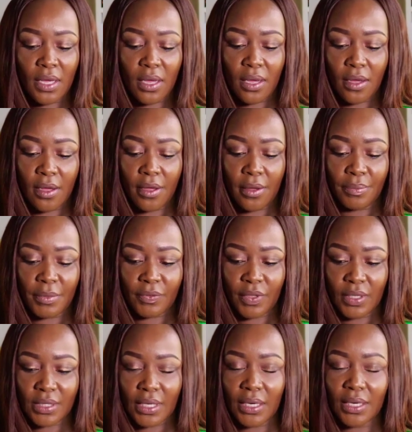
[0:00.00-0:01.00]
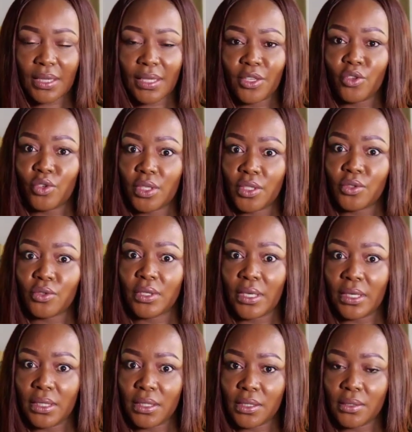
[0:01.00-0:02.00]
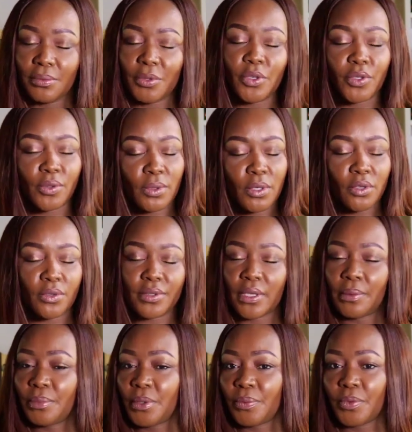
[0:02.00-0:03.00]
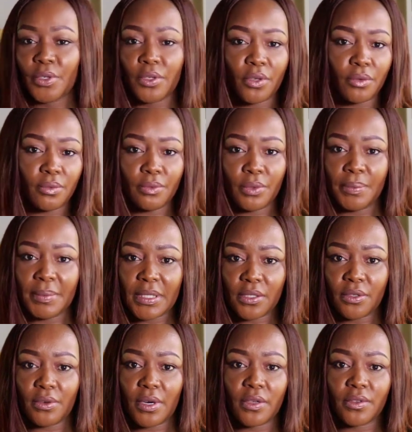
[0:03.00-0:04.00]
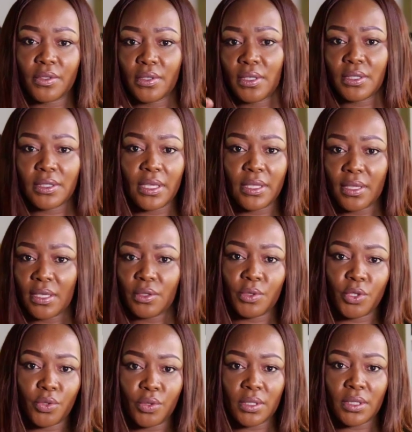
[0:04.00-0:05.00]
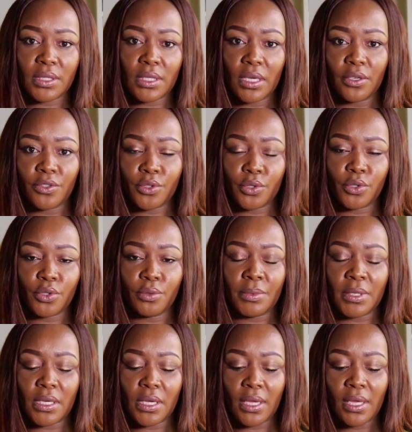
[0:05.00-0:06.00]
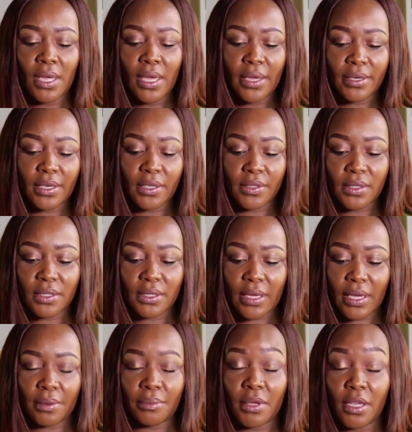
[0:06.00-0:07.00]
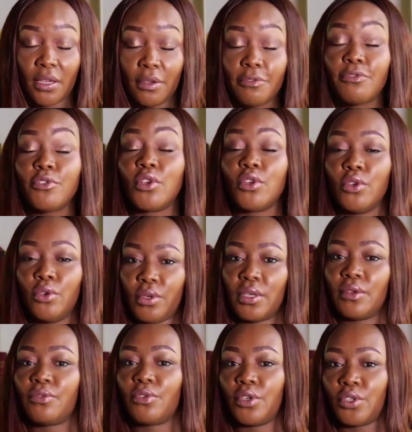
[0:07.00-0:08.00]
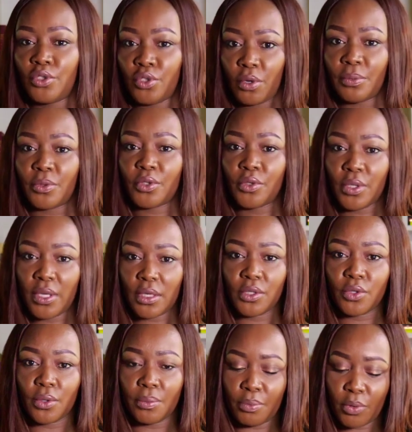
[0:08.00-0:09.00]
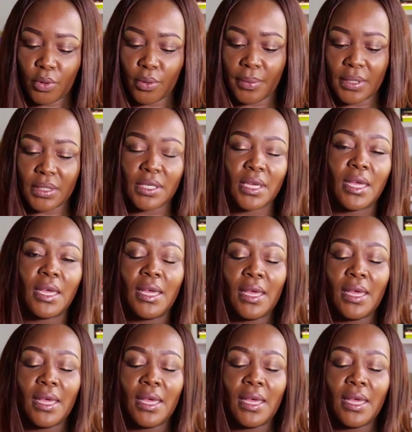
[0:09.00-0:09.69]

If there's anything you need to delete, because we know some people, we mess around, say things we shouldn't say on social media. Now's the time if you're looking for a job or to get into employment.